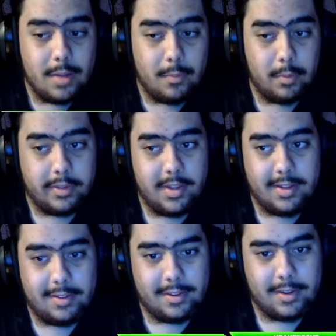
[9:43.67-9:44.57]
with
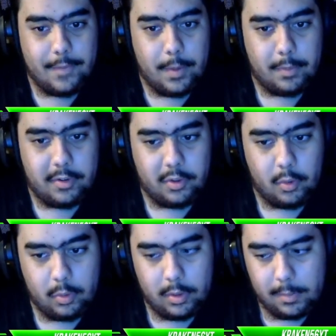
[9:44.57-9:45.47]
this, if I press and
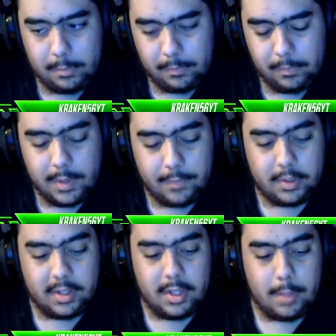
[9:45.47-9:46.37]
hold left
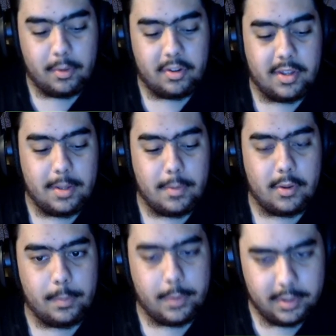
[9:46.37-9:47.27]
click and I press the
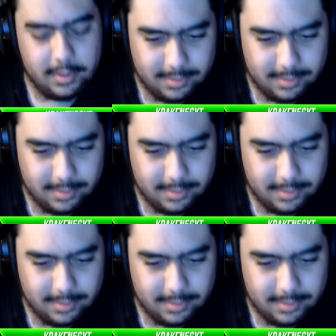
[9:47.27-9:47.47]
missile button,